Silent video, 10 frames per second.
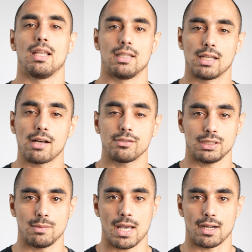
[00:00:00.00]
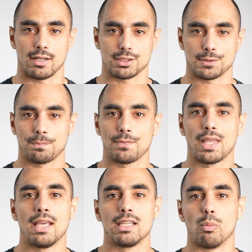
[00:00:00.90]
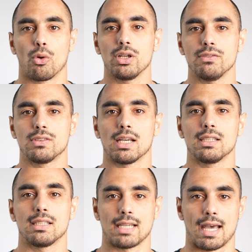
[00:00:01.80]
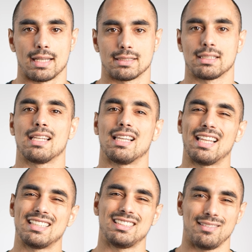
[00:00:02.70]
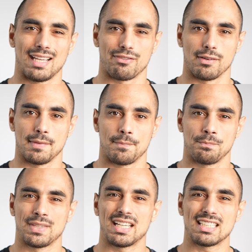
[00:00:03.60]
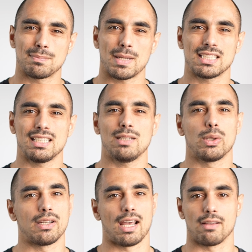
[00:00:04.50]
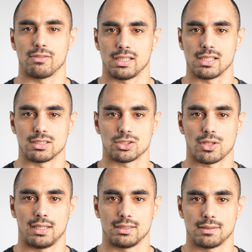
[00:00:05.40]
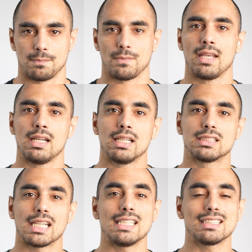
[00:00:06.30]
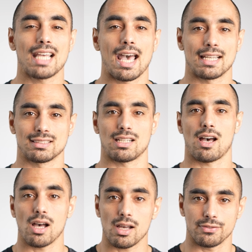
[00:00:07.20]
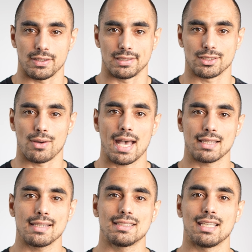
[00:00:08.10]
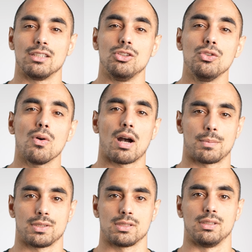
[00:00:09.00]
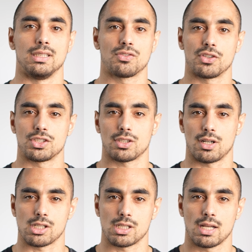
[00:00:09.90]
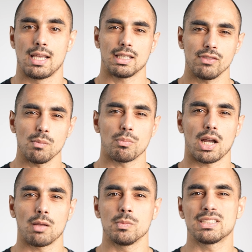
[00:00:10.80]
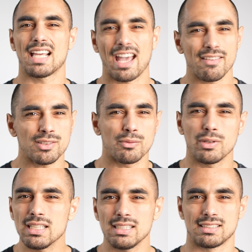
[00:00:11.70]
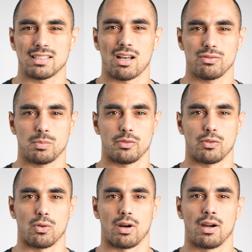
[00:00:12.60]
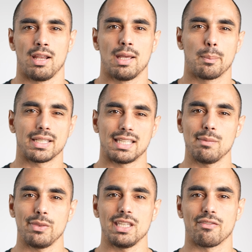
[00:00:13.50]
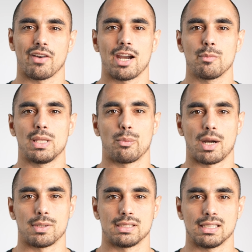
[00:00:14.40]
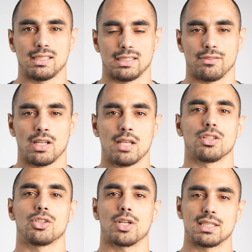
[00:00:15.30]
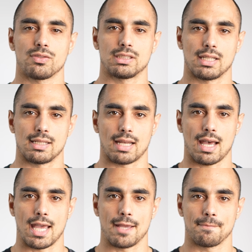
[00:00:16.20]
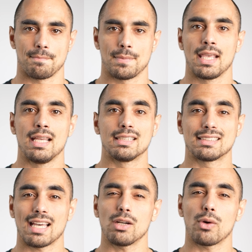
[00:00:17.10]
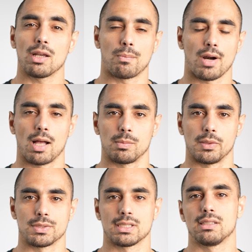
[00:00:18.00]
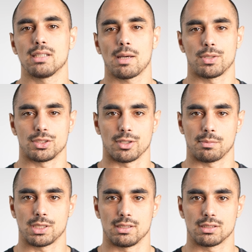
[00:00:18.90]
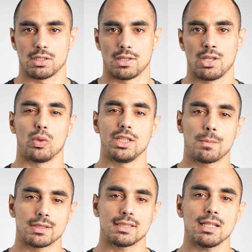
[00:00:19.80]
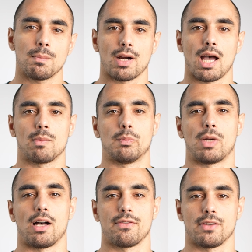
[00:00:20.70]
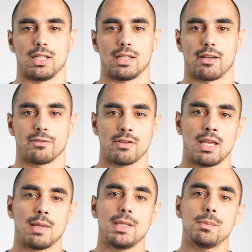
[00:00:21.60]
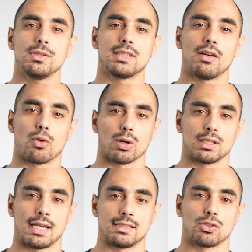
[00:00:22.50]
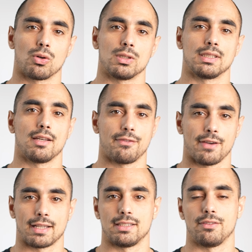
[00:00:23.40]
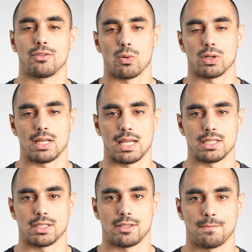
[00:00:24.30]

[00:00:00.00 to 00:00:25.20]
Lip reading: Novelty matters. The more you've done the tasks, the less you get from them, especially when they're heavily constrained. Change tasks often so athletes get new opportunities for search. Give them problems they haven't really solved before, but keep the environment representative so transfer stays high. Design around problems, not prescriptions. When you present a problem often enough, people self-organize towards effective coordination.